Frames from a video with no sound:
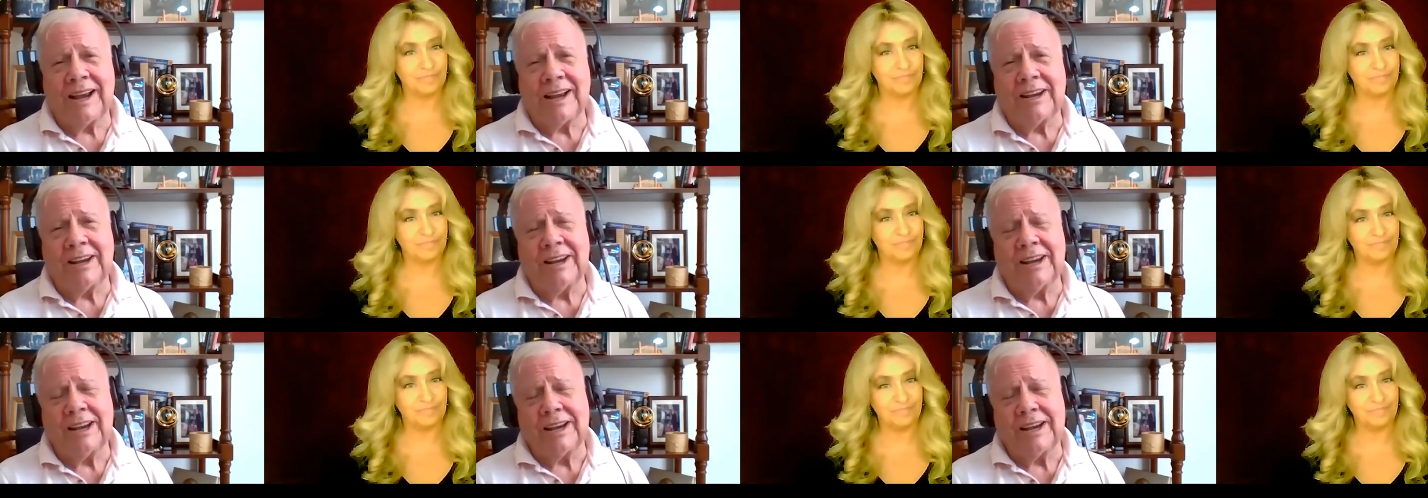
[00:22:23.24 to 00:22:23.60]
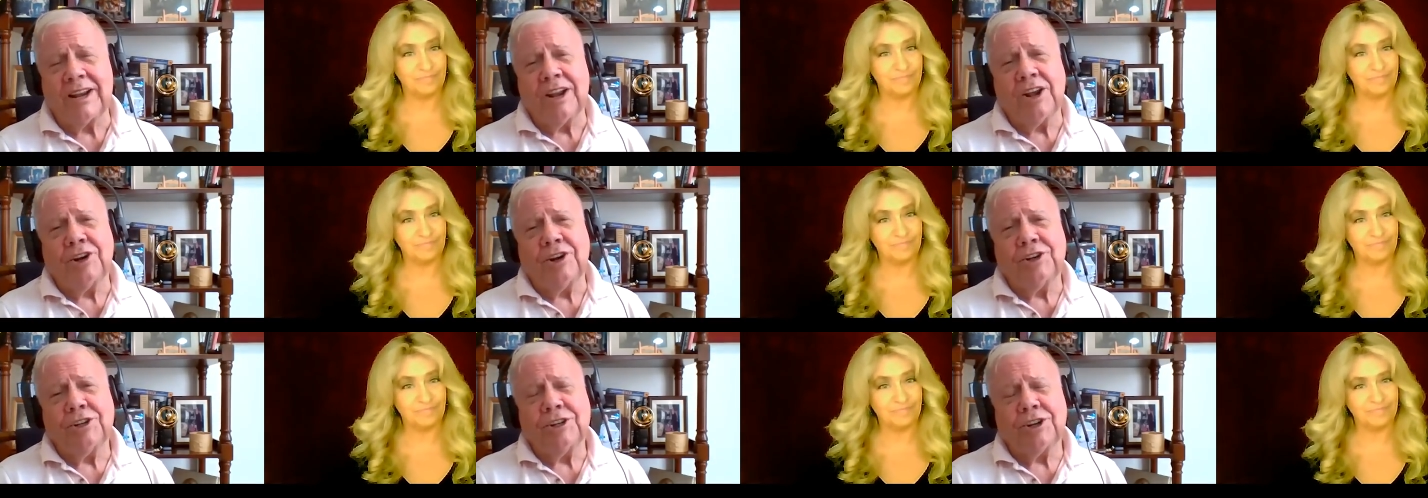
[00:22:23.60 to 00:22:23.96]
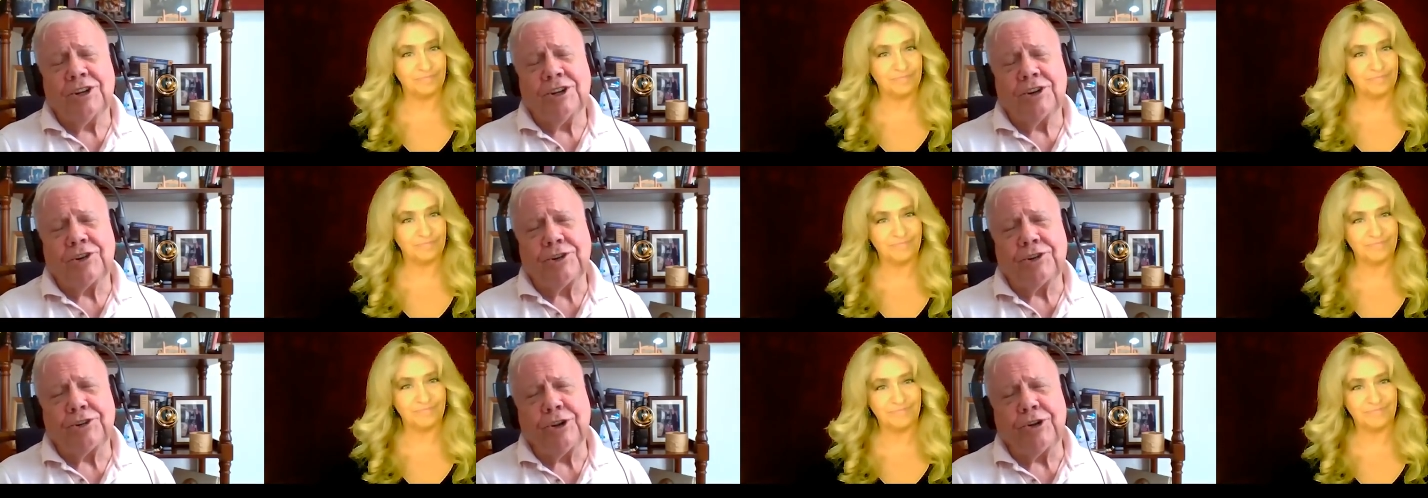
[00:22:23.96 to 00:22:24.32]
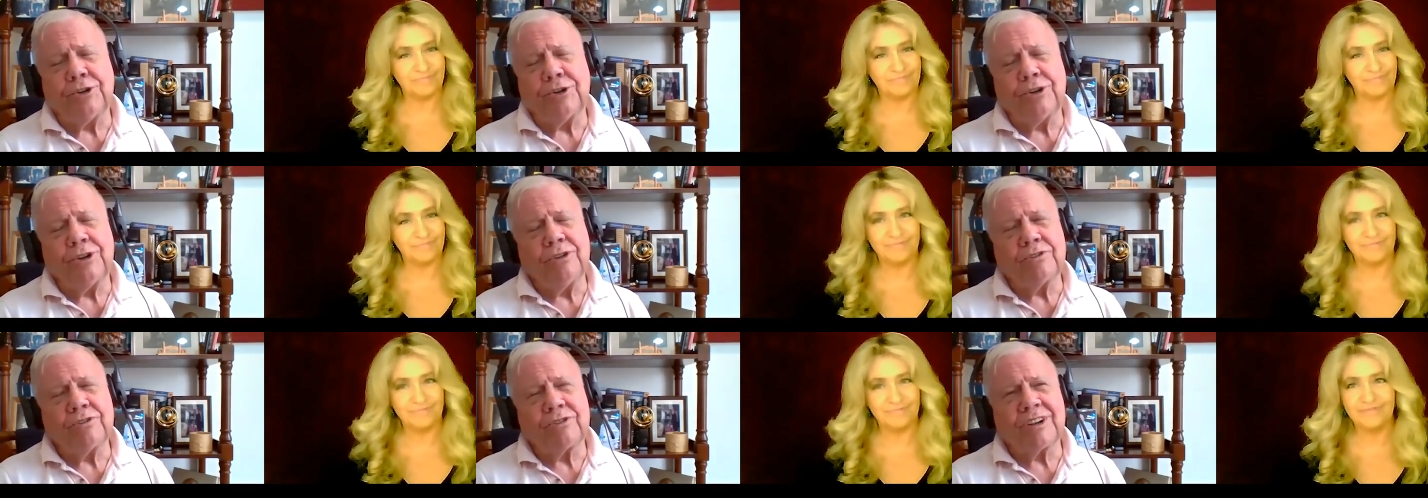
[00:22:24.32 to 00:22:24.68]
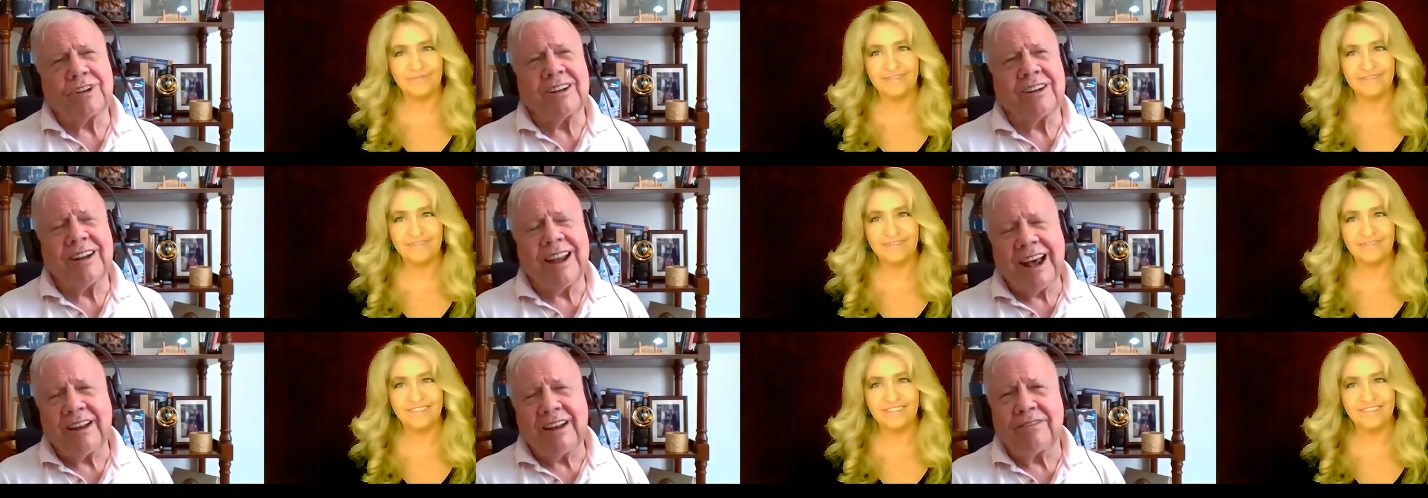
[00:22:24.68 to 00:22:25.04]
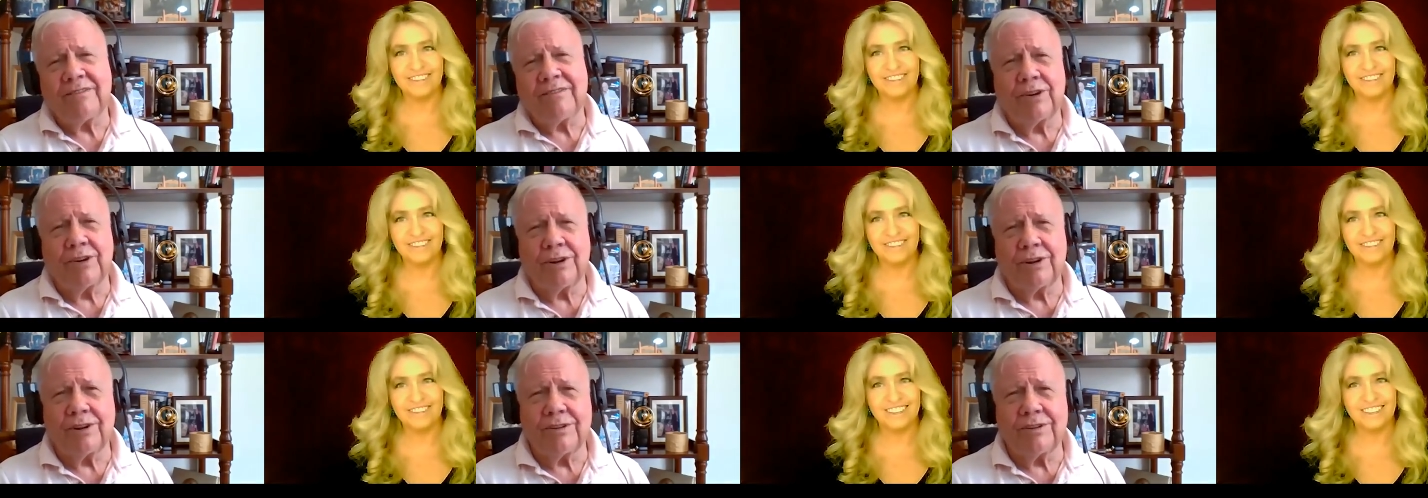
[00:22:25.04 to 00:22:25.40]
Speaker 1: did. So you're using not a
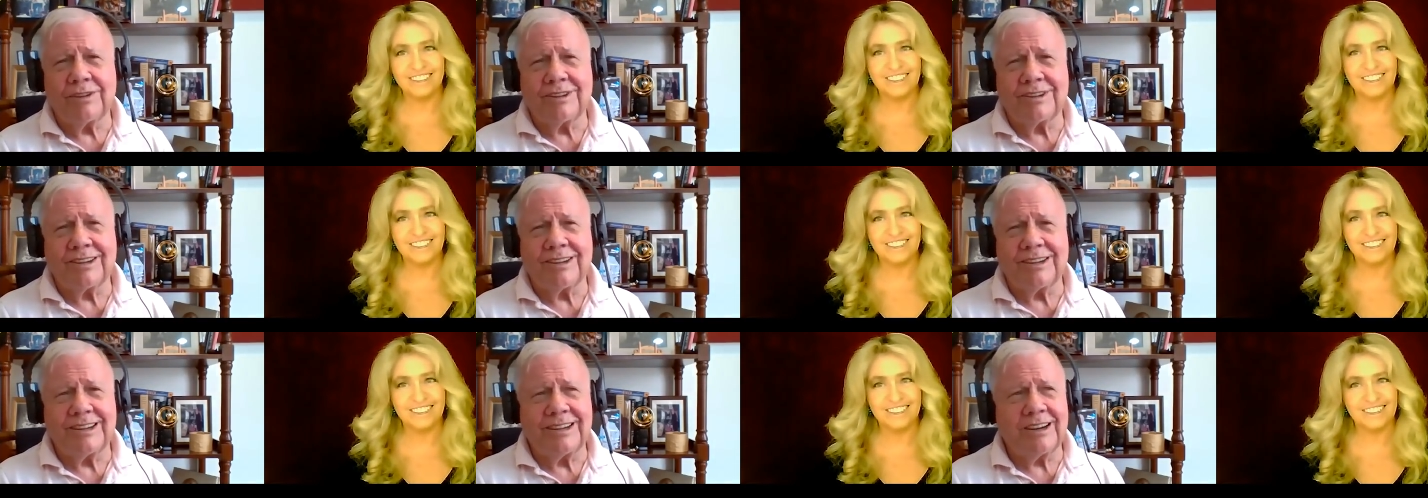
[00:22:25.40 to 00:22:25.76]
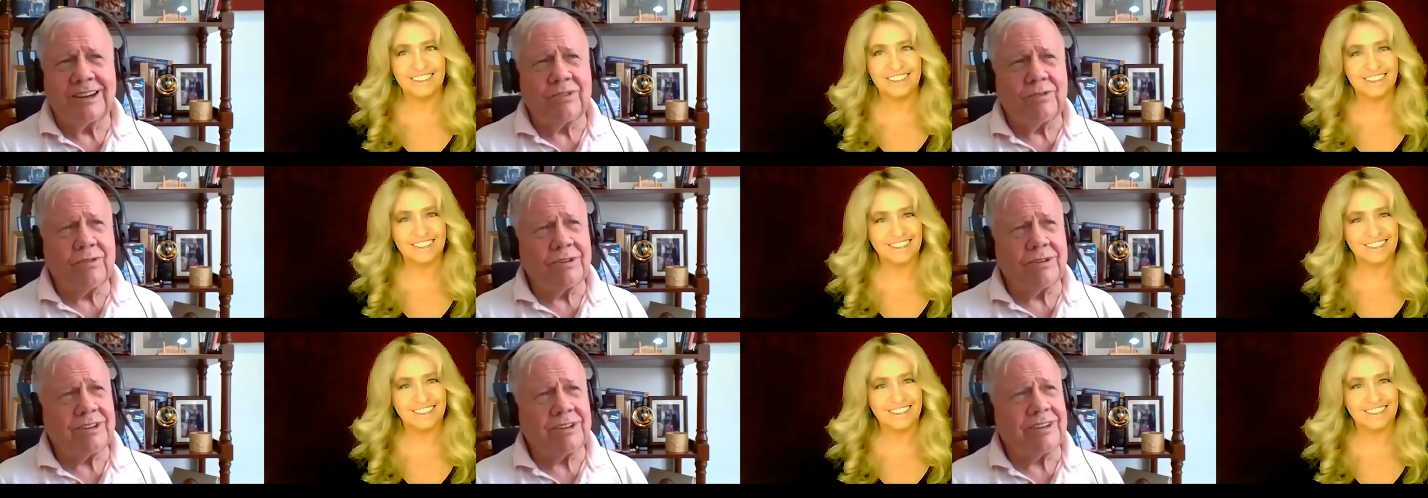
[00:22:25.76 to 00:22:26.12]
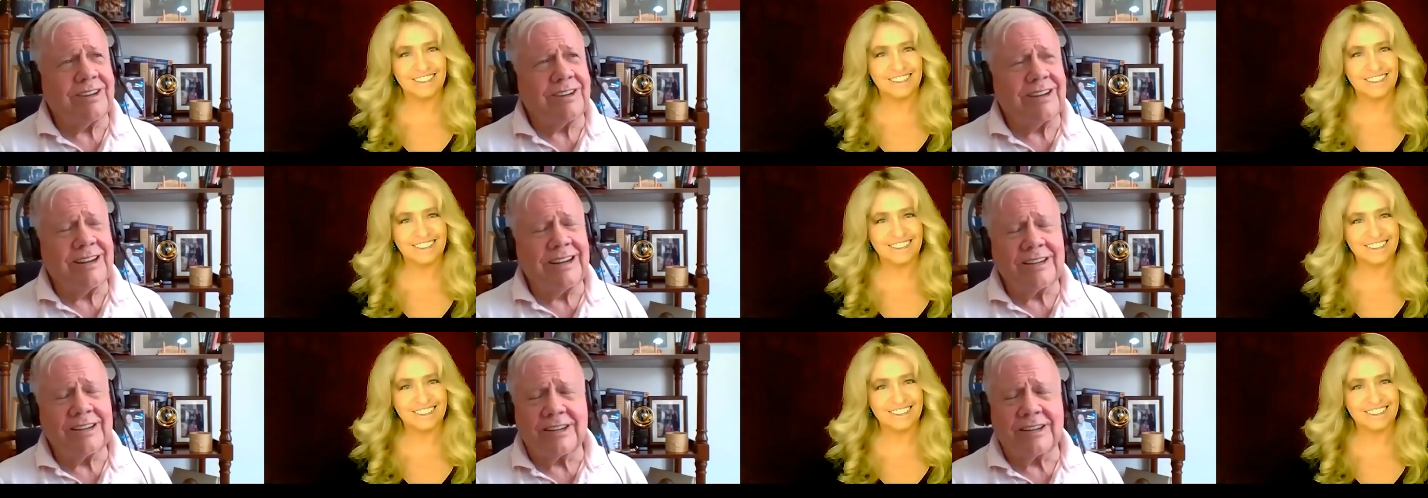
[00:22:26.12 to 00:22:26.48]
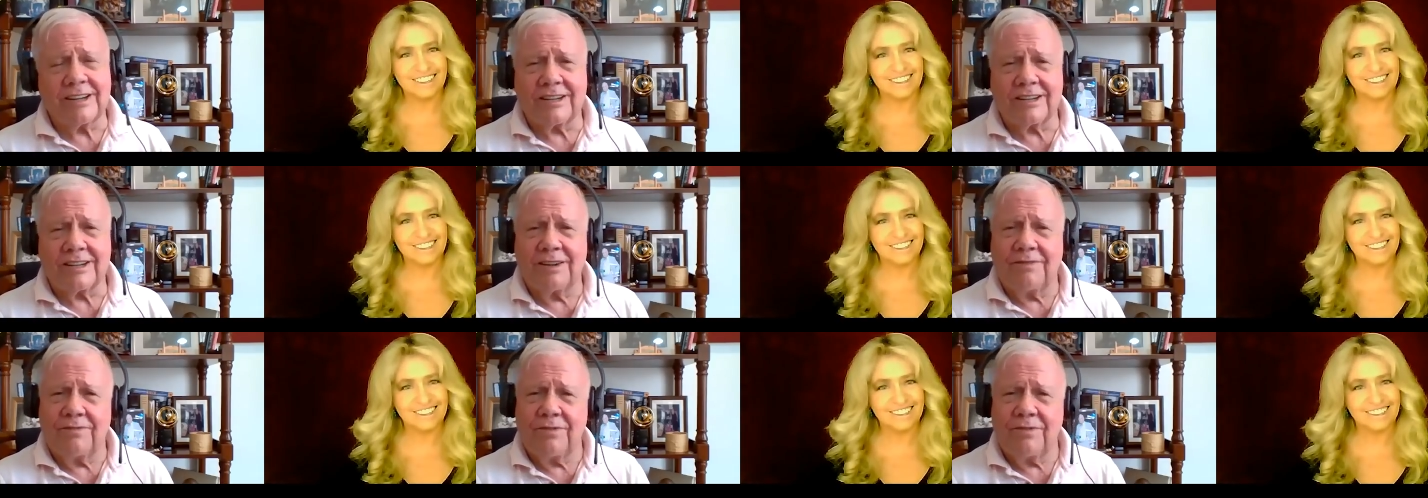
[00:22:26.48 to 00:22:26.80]
very good statistic or statistics.